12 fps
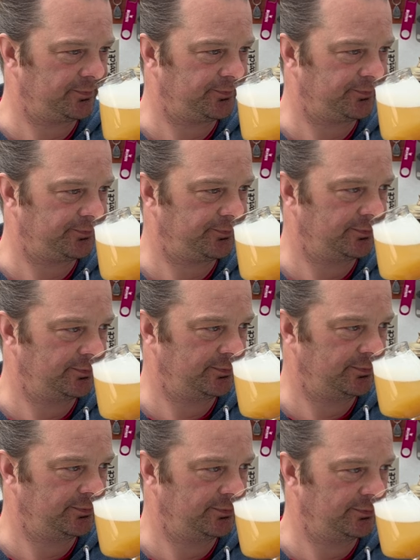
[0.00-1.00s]

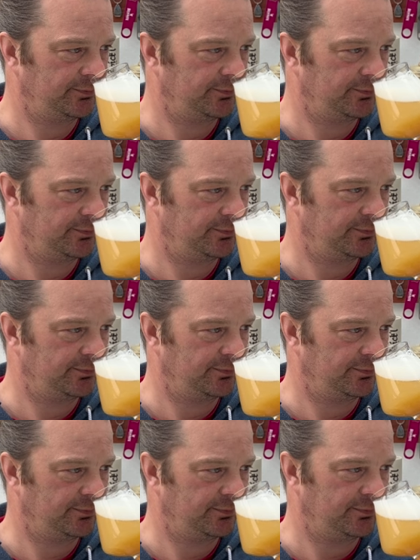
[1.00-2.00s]

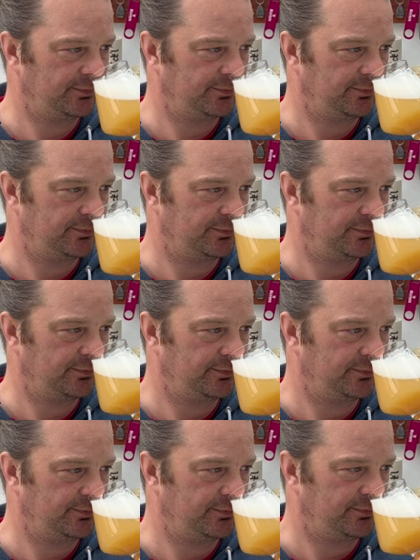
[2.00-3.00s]

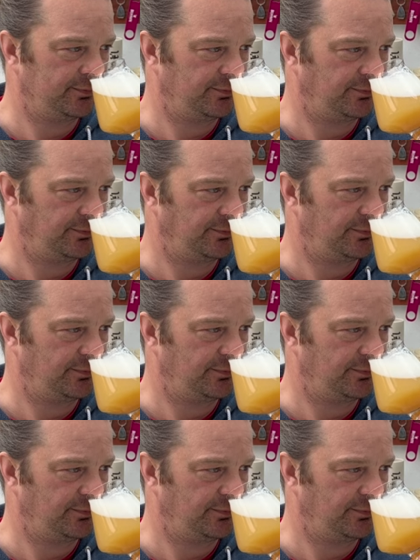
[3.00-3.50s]
(no one is talking)